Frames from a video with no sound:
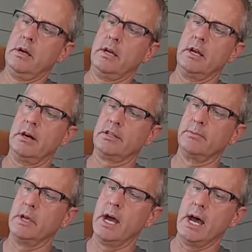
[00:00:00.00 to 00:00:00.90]
you know,
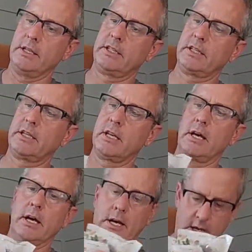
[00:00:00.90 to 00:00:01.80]
some nuts,
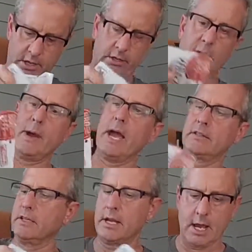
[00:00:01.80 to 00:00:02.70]
3
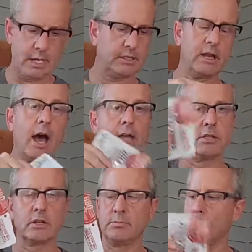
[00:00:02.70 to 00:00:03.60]
bags of nuts. I
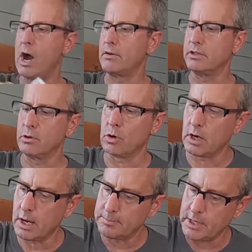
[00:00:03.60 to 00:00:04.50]
took some wild
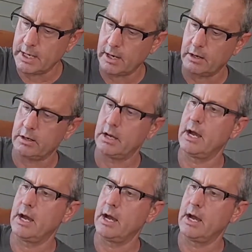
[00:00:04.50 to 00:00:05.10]
Zora up there.